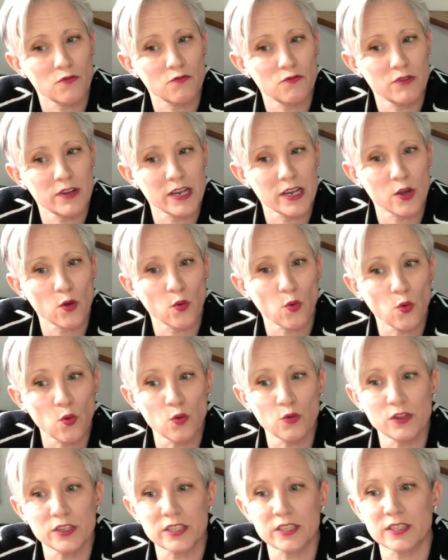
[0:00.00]
really
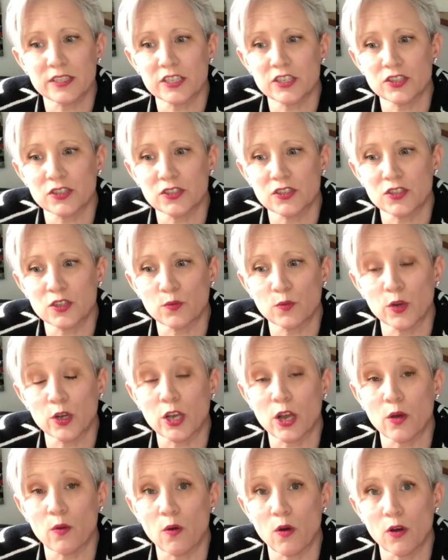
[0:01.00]
all the decisions that
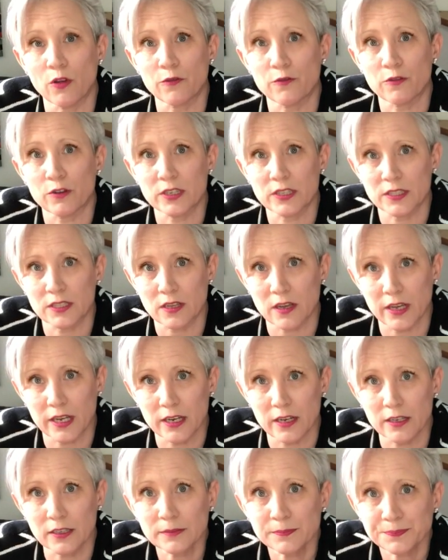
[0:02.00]
would go on for a
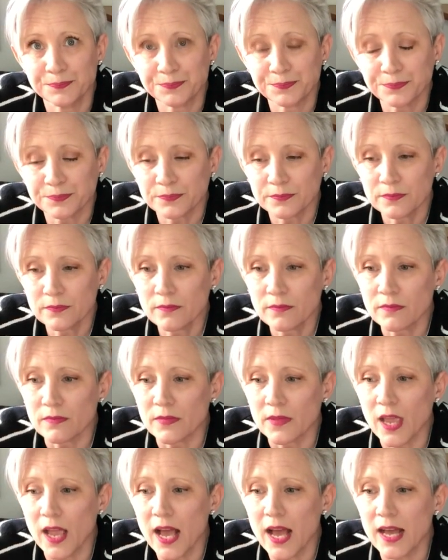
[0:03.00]
designer,
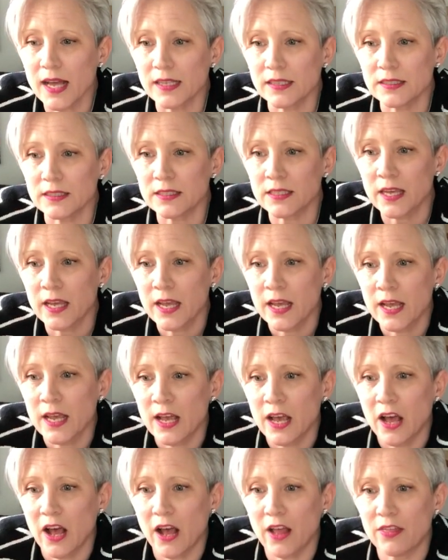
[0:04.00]
and
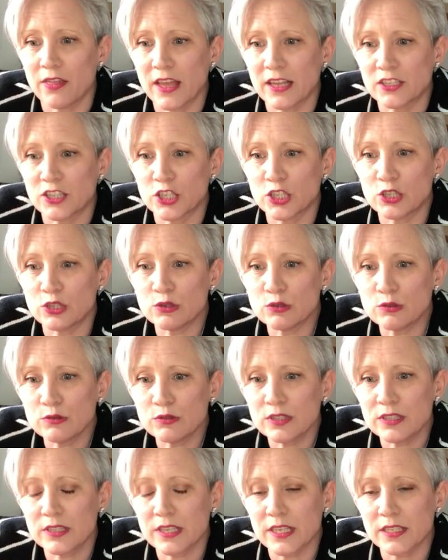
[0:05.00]
then to
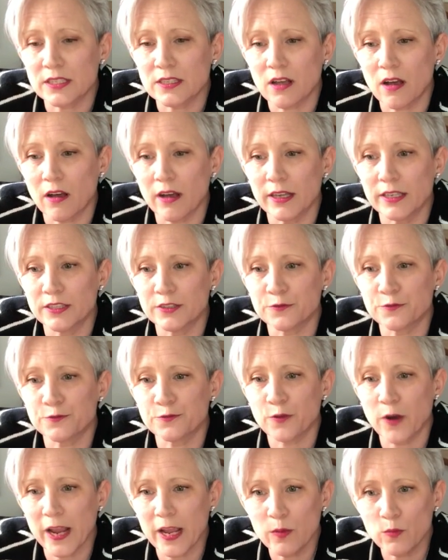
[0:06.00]
use this kind of
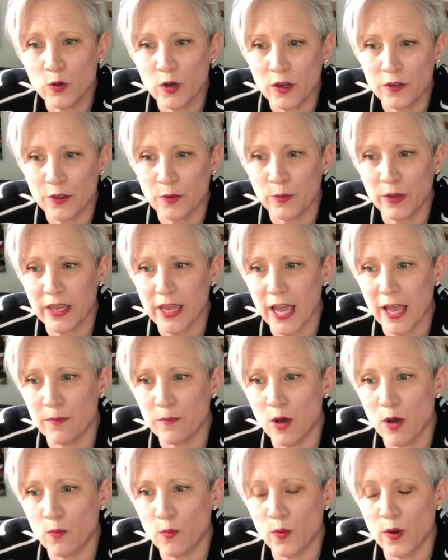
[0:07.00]
framework that we
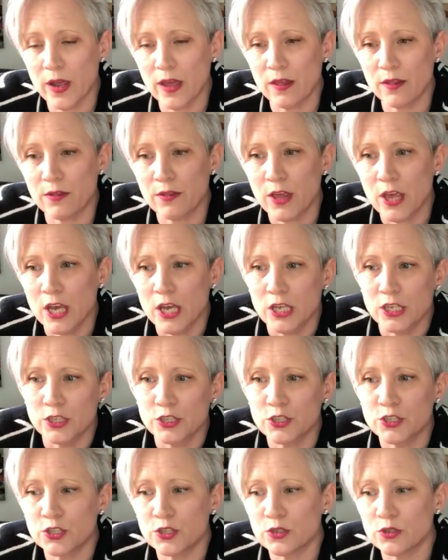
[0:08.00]
came up with
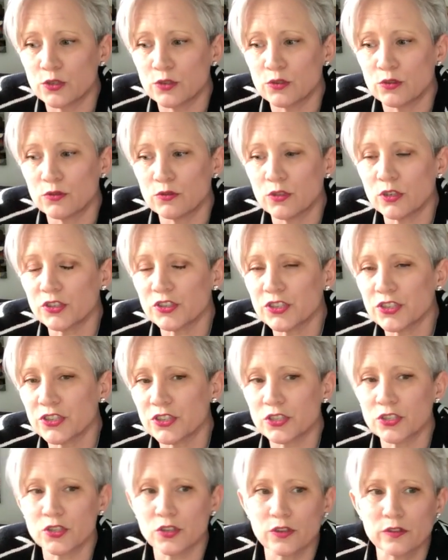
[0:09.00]
to not
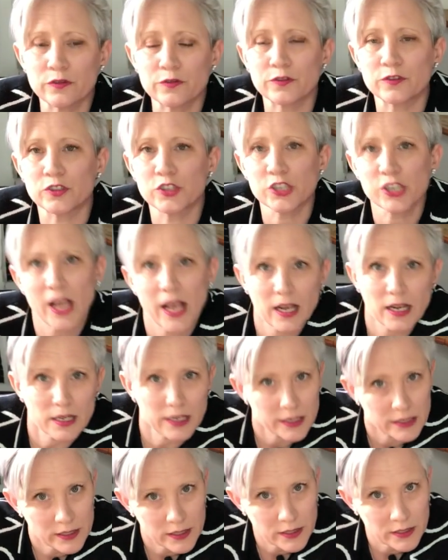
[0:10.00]
just to sort of
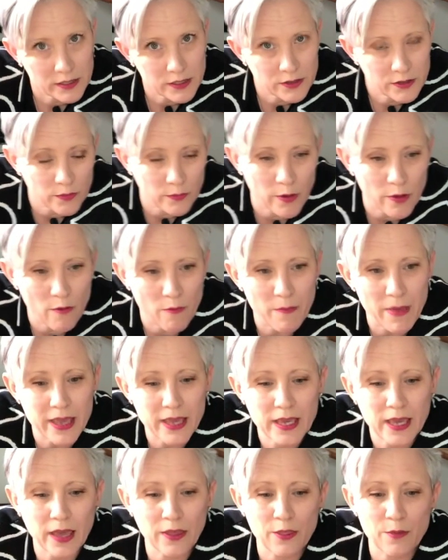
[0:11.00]
checklist that we were
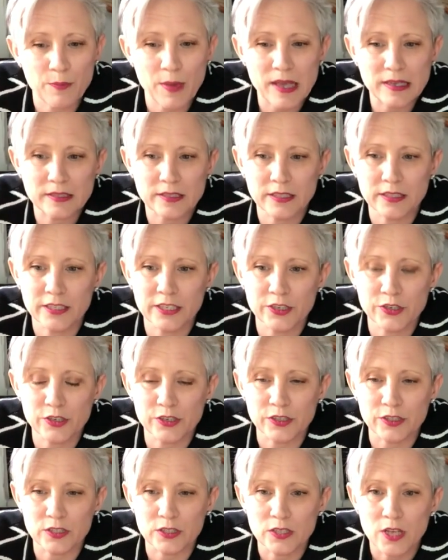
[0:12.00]
making the best
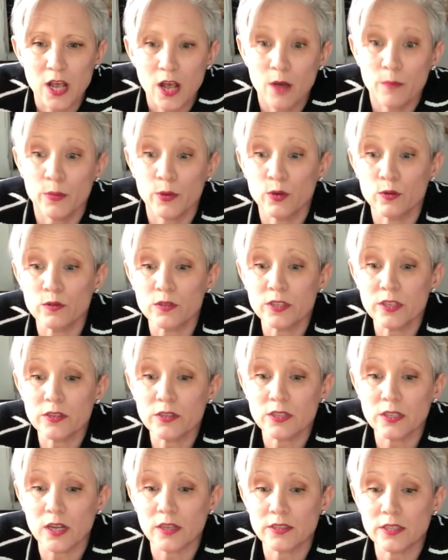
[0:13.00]
decisions, but
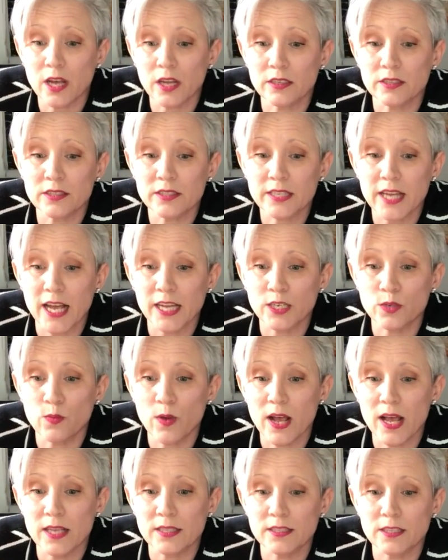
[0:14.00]
also start to understand
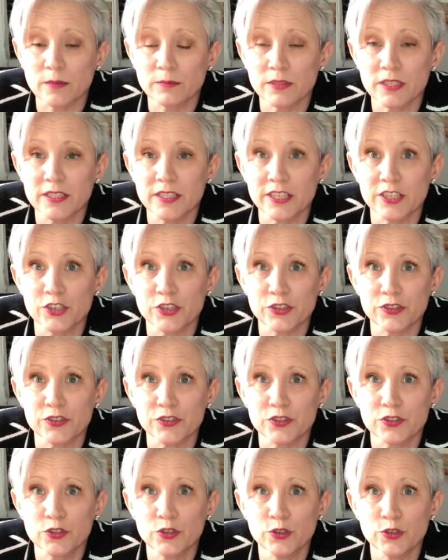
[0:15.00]
where some
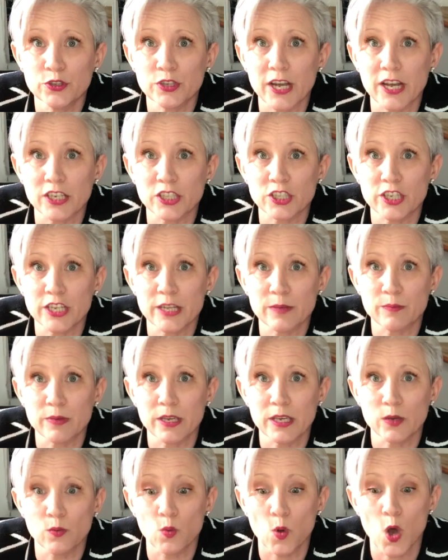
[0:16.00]
decisions could actually
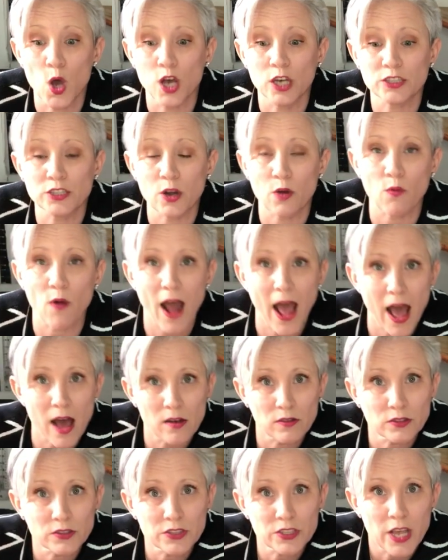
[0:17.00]
be worked
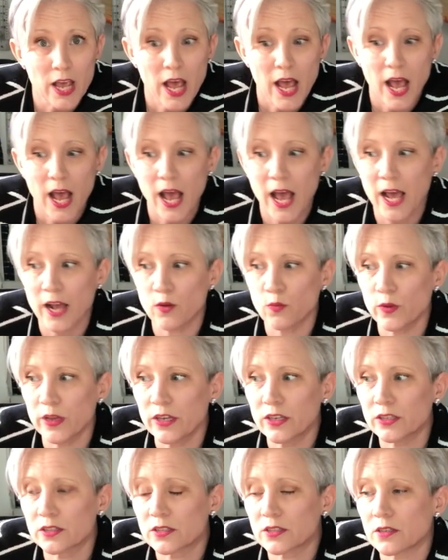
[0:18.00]
around, and
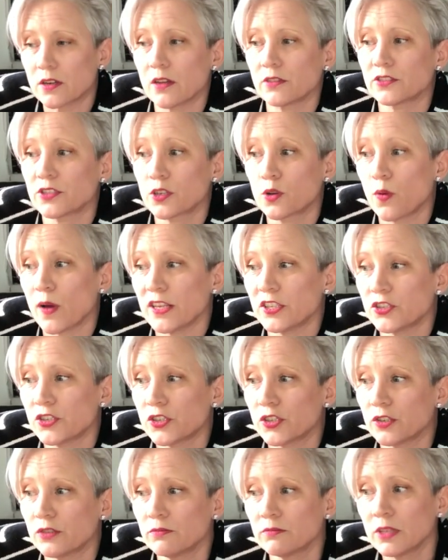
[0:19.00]
we could start to
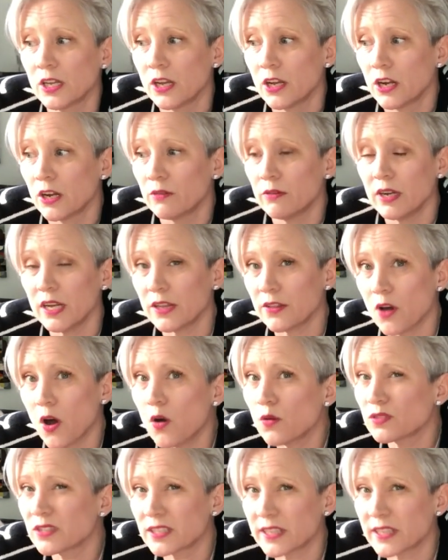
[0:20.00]
question really the whole